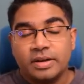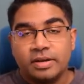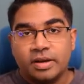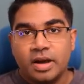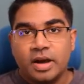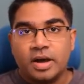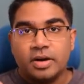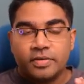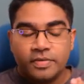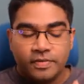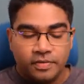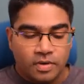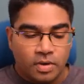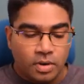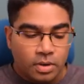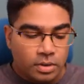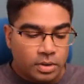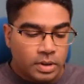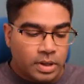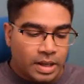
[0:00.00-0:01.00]
and
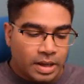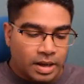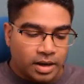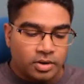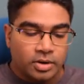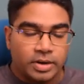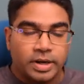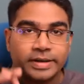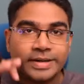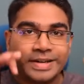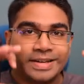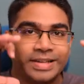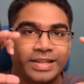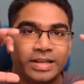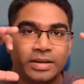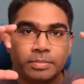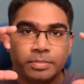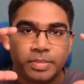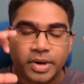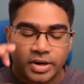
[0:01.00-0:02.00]
R4 are connected
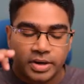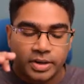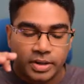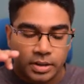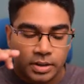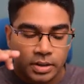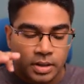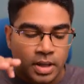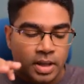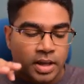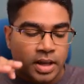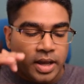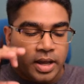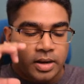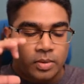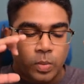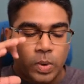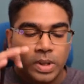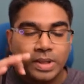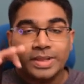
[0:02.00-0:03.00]
in parallel.
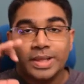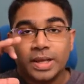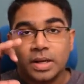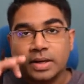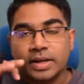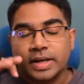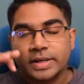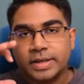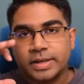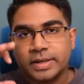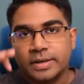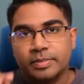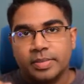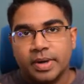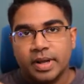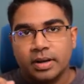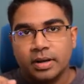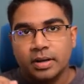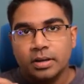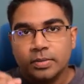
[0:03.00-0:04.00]
And when they are connected in
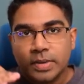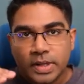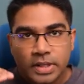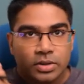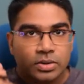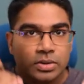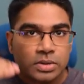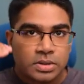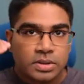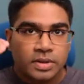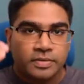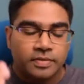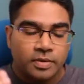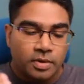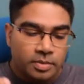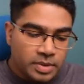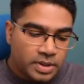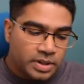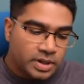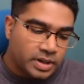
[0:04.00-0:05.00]
parallel, we can use the
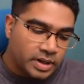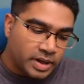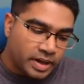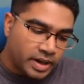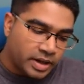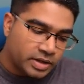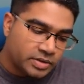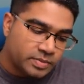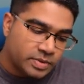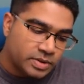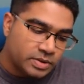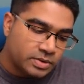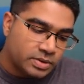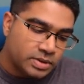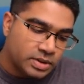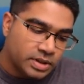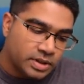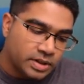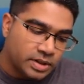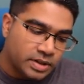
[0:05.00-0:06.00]
formula as we
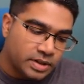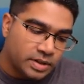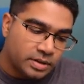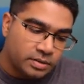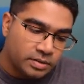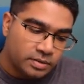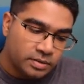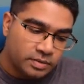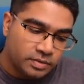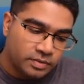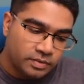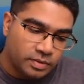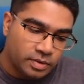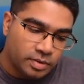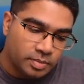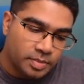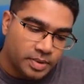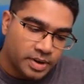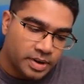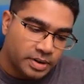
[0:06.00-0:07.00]
used earlier
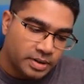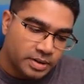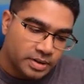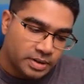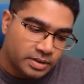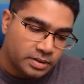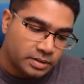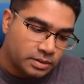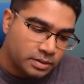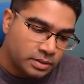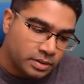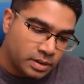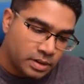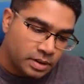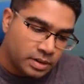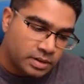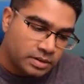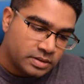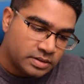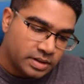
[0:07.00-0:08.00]
for parallel
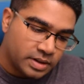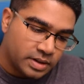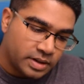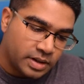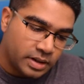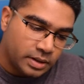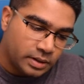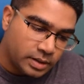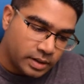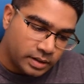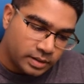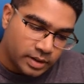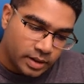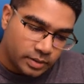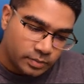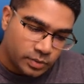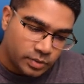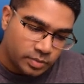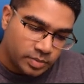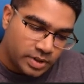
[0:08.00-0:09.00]
circuit and
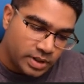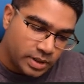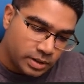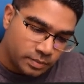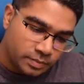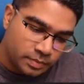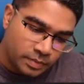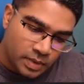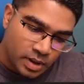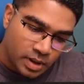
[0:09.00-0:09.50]
that would be